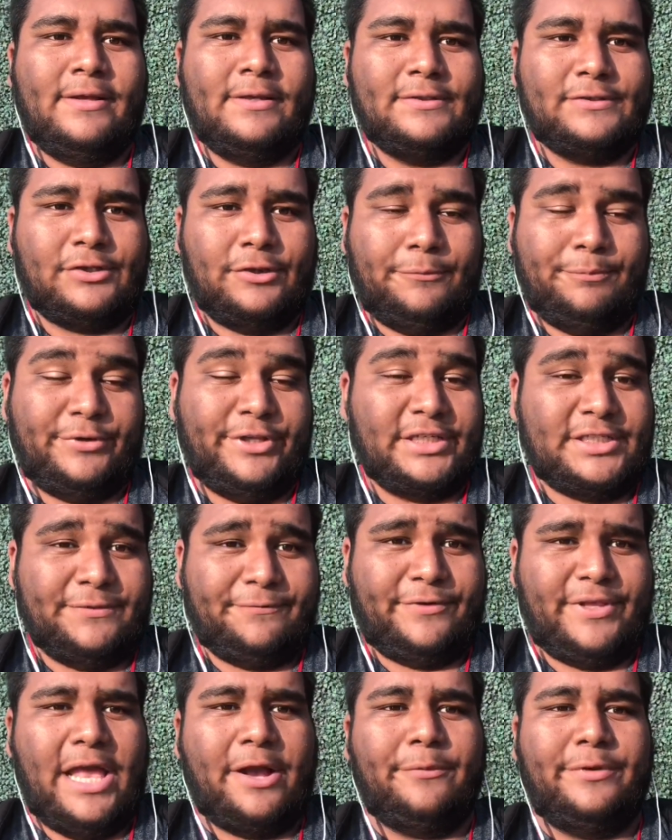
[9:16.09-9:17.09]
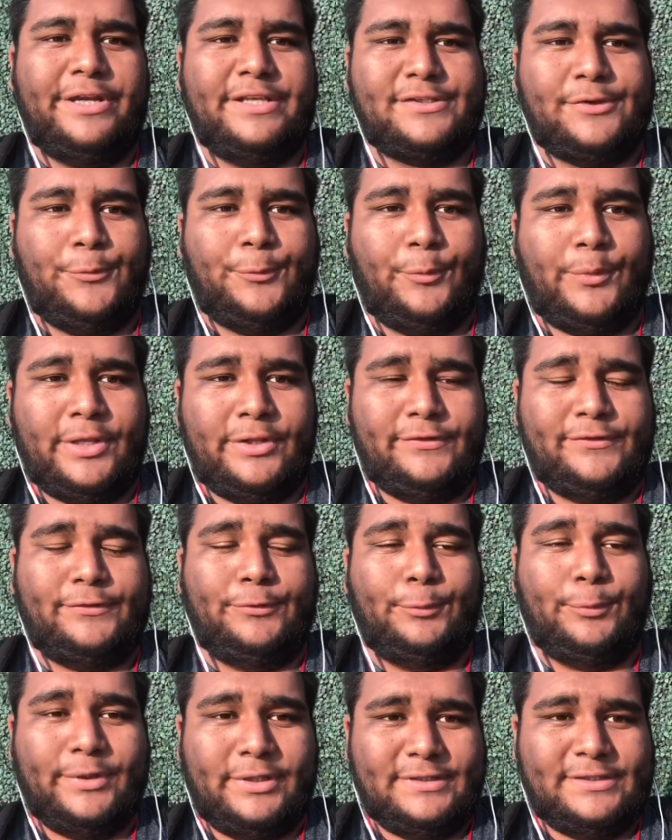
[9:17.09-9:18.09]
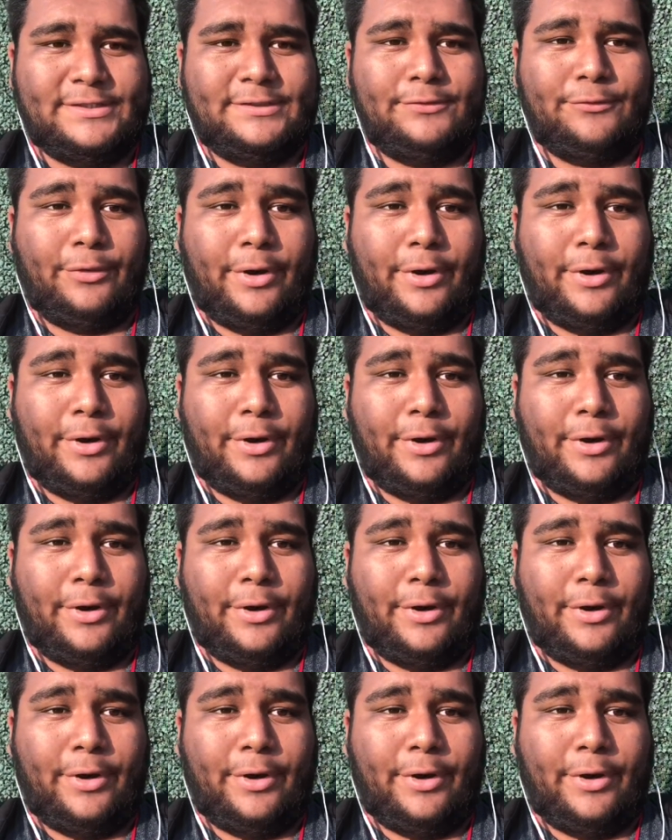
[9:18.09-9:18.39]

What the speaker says: So prediction for that one is a 1-1